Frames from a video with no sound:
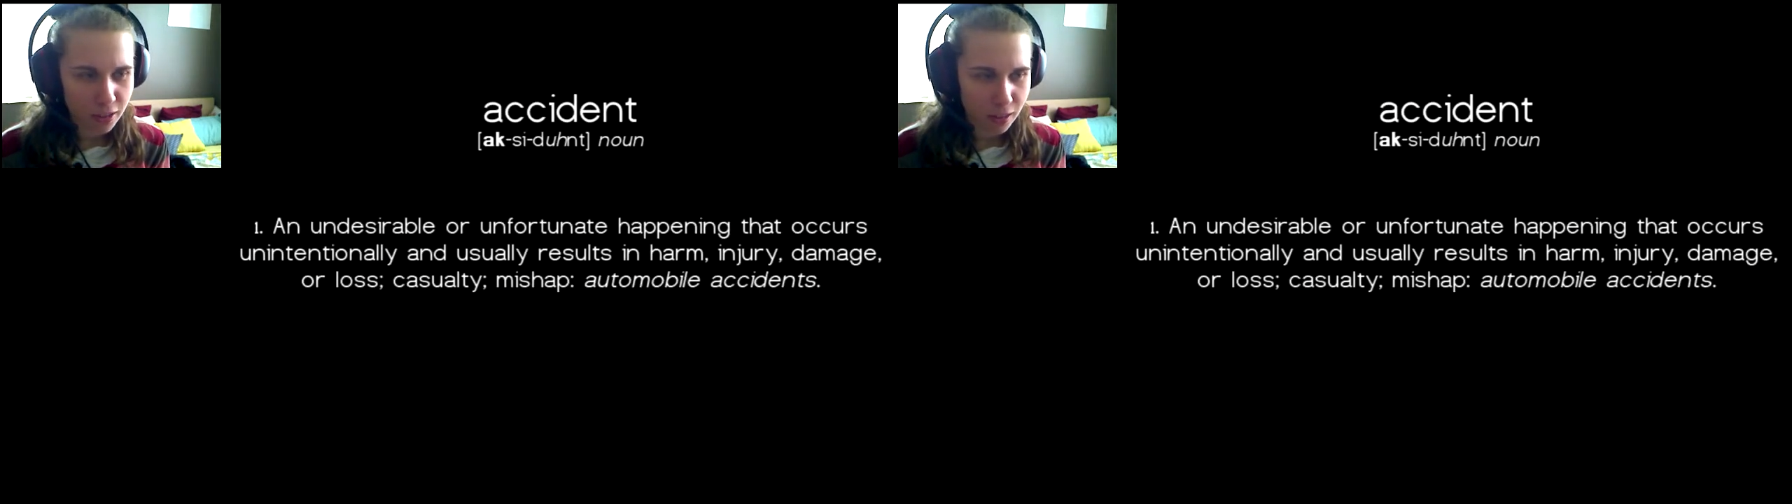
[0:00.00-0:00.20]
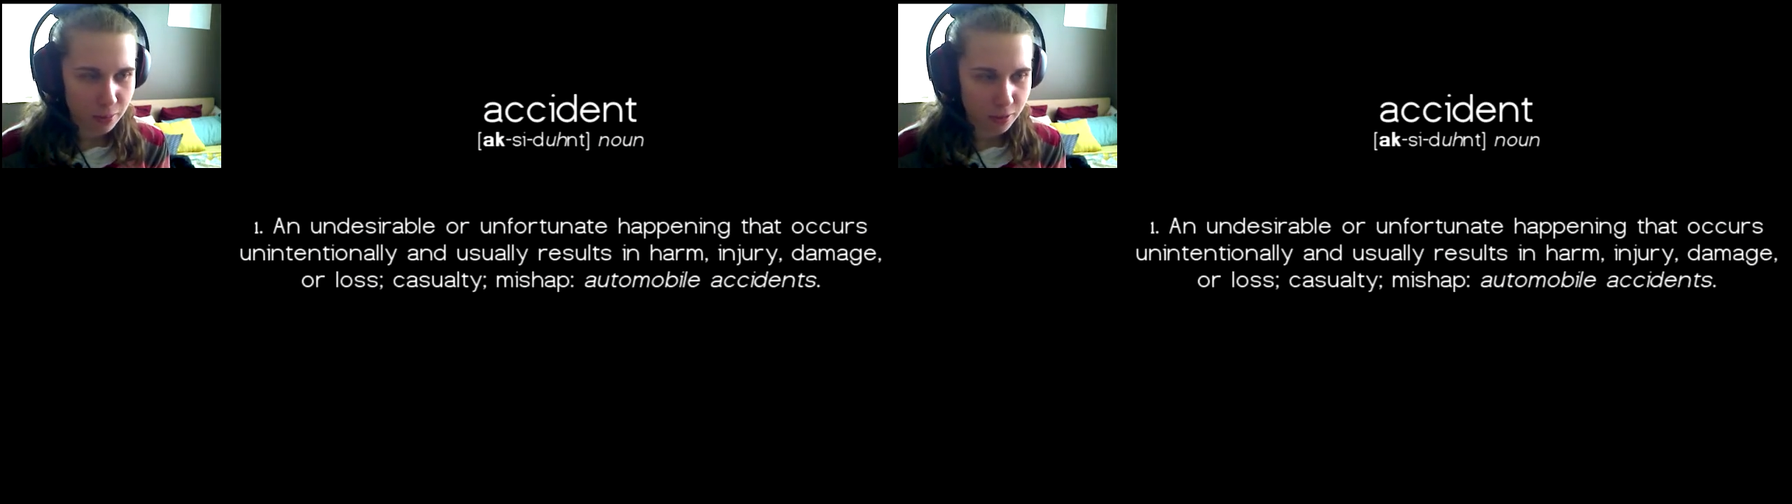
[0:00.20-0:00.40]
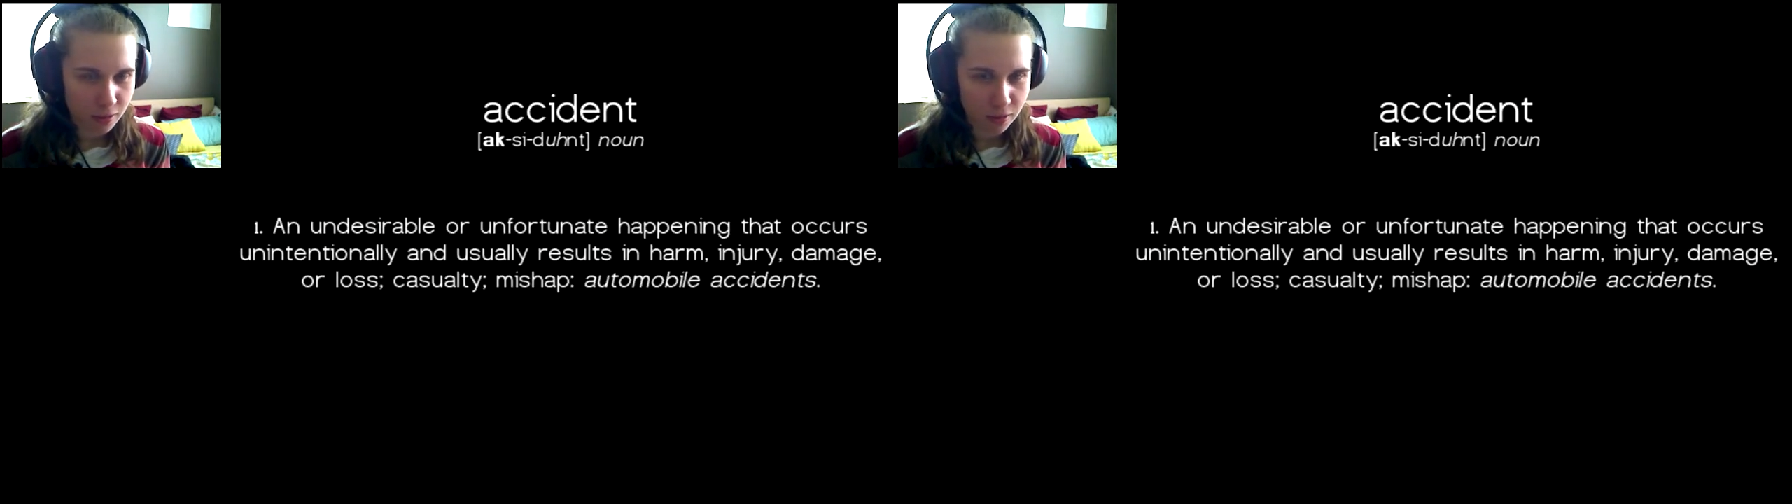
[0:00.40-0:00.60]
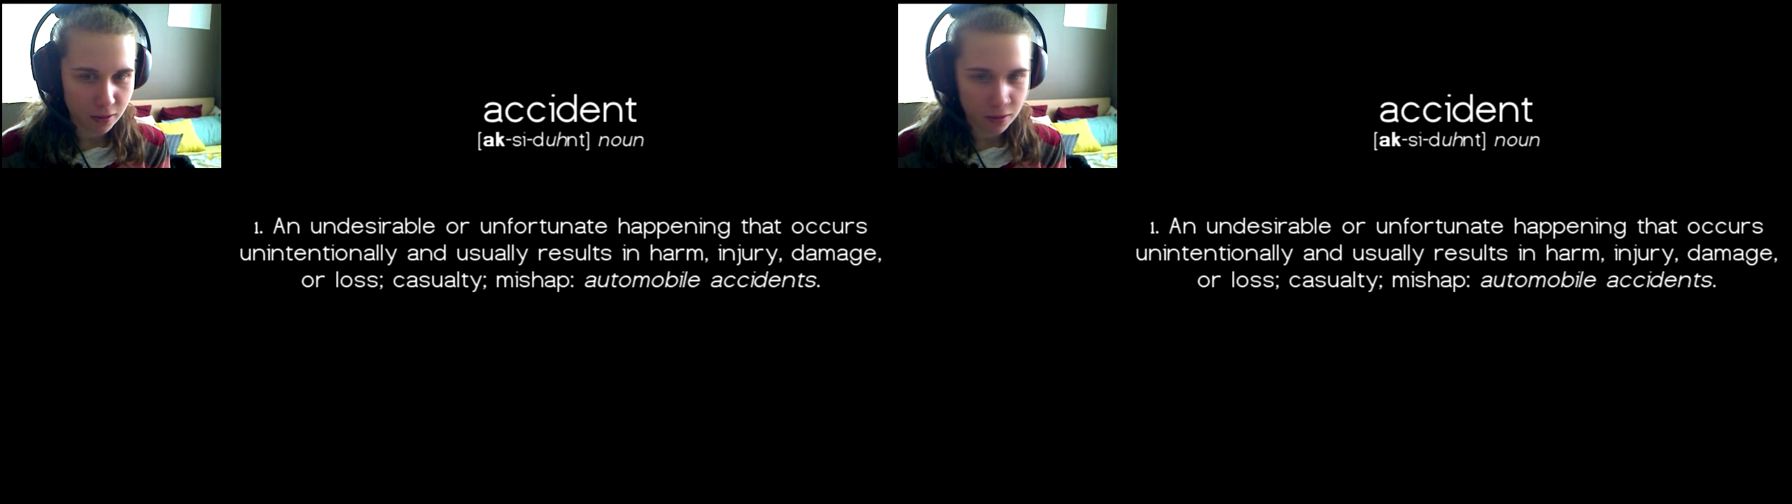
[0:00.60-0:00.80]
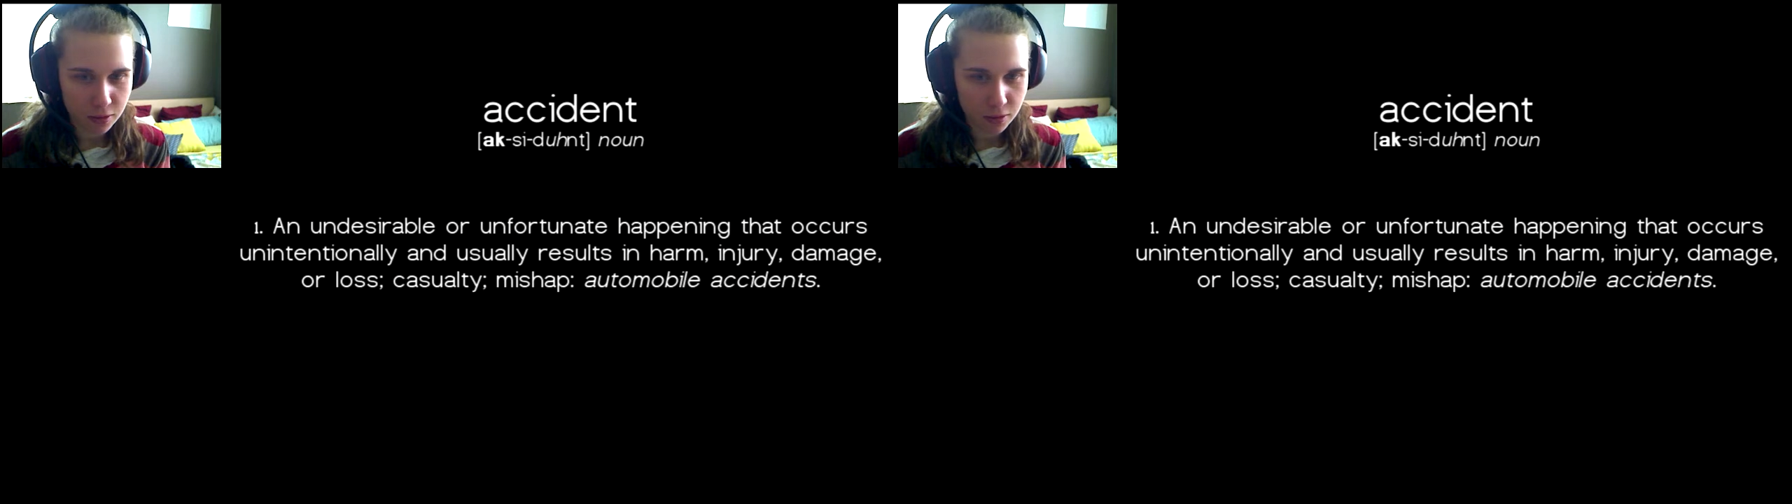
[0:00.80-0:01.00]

happening that occurs